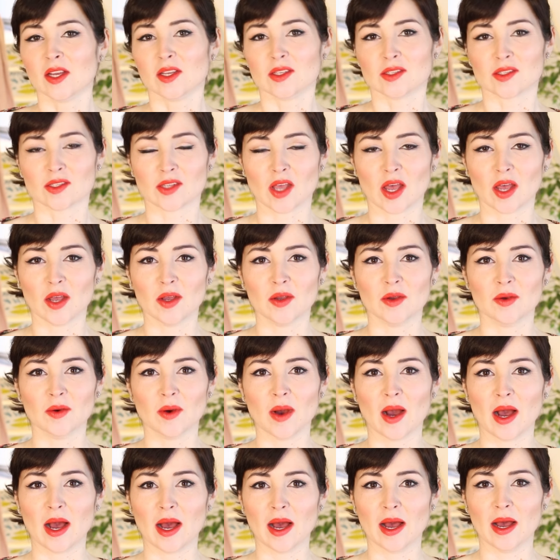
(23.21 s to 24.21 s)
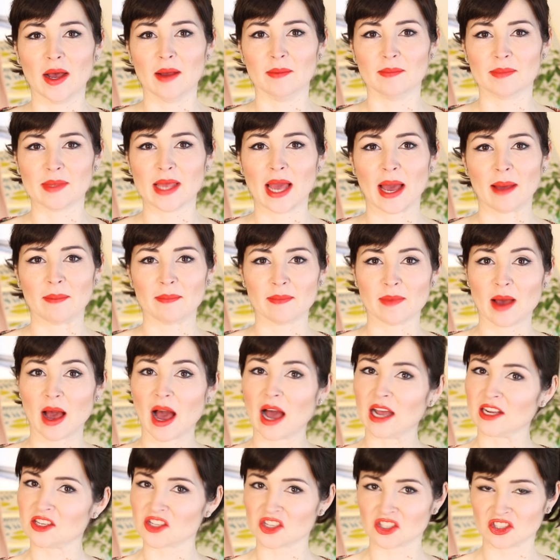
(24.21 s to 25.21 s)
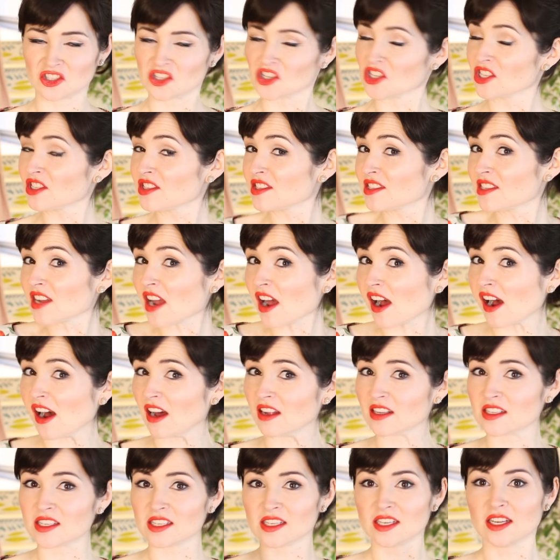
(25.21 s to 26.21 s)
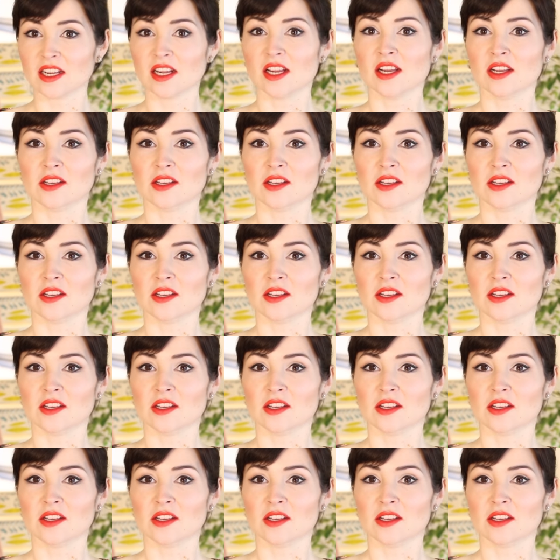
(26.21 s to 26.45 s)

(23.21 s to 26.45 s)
So yeah, I shall just start.